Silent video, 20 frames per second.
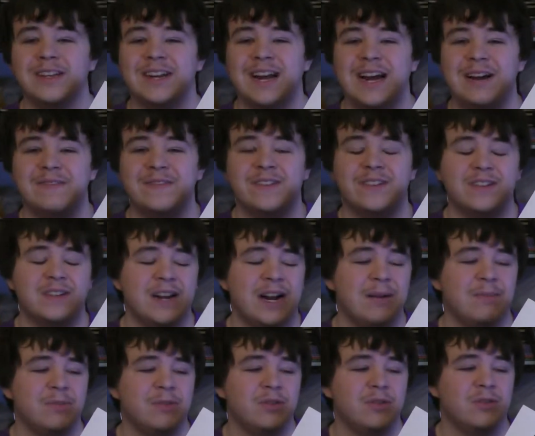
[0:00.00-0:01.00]

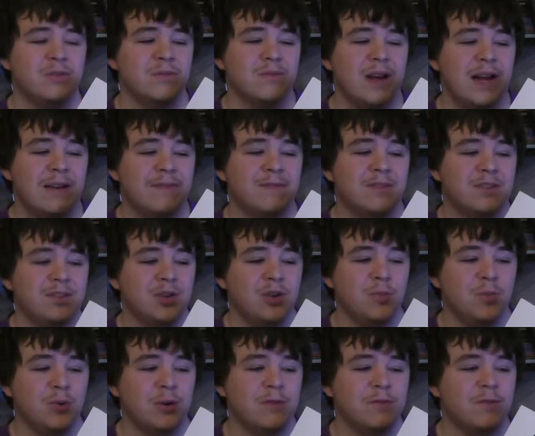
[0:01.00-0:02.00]

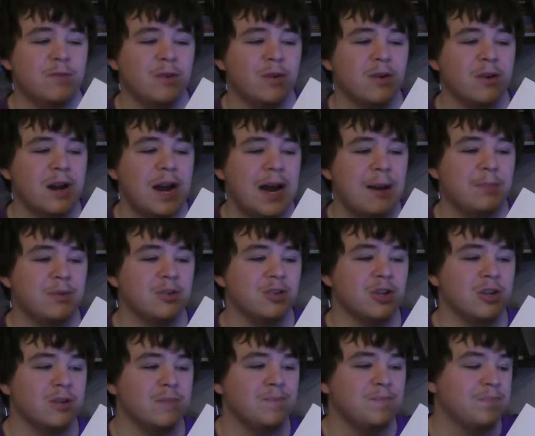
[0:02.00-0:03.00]
f2.4
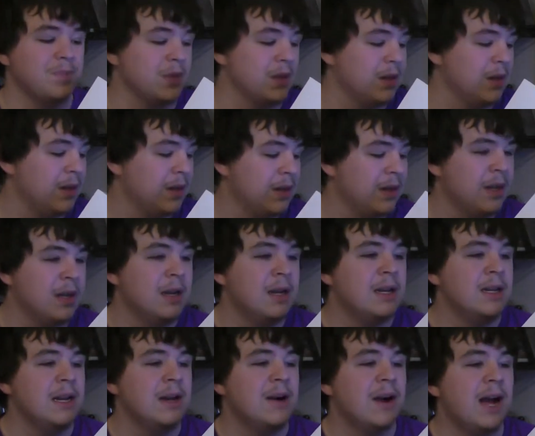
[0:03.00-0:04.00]
aperture.
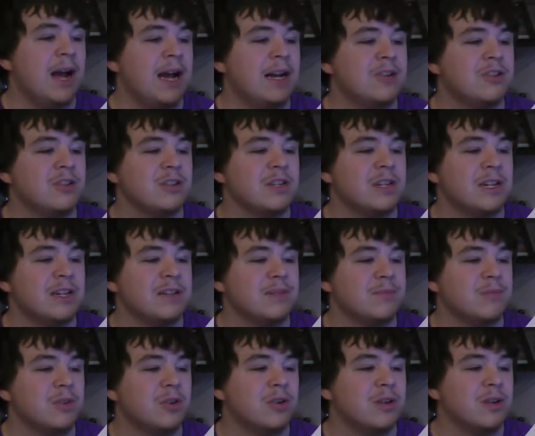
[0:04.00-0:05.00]
Now, actually, as
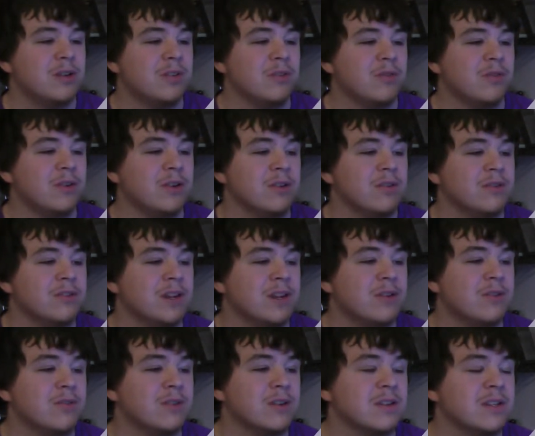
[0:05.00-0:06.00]
I'm going through their
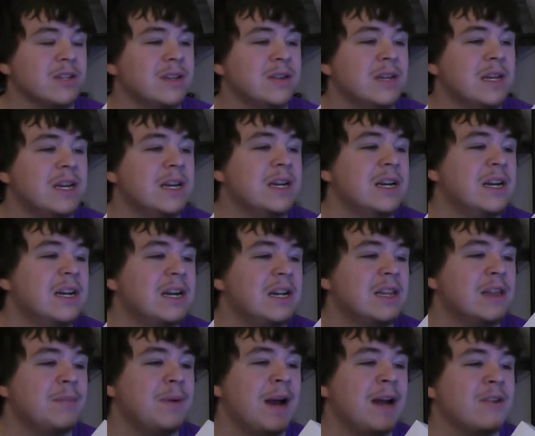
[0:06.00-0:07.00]
site quickly,
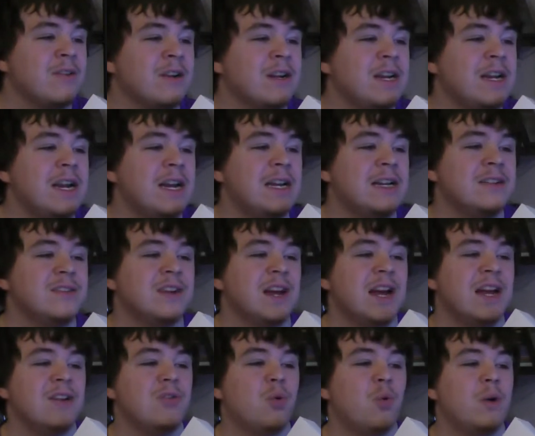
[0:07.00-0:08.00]
the battery is
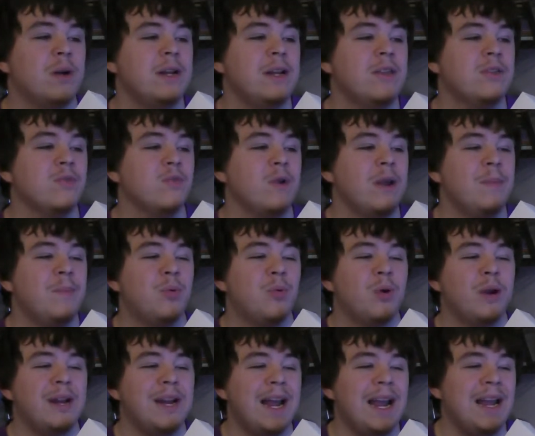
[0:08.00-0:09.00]
a
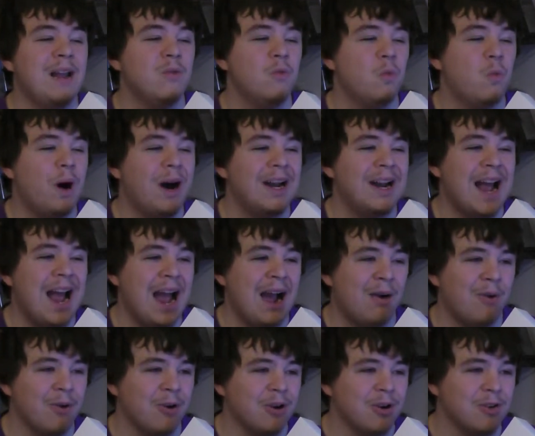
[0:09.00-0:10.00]
23.8
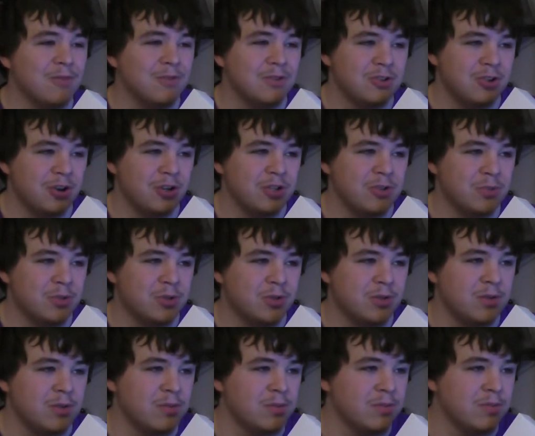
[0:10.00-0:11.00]
watt-hour rechargeable
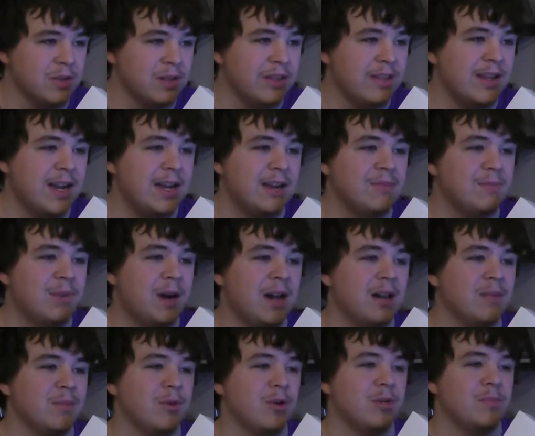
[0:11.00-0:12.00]
lithium
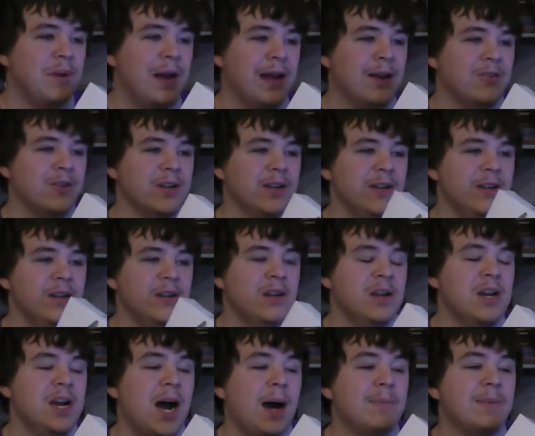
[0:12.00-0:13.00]
polymer battery,
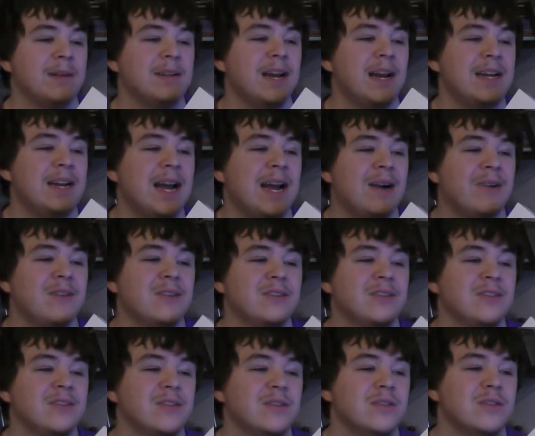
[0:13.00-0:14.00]
up to 10
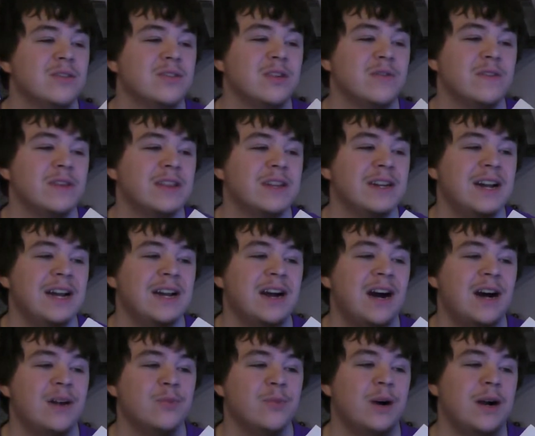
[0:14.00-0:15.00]
hours surfing the net
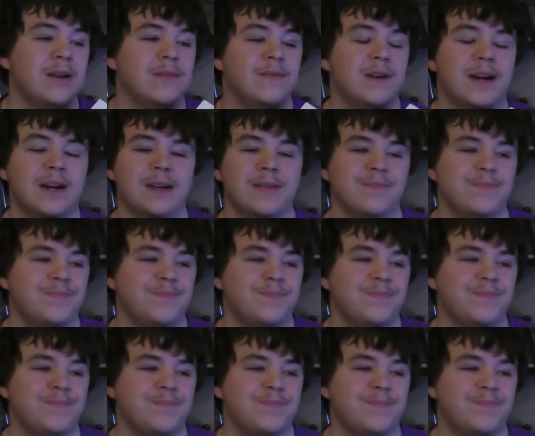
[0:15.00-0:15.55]
on Wi-Fi.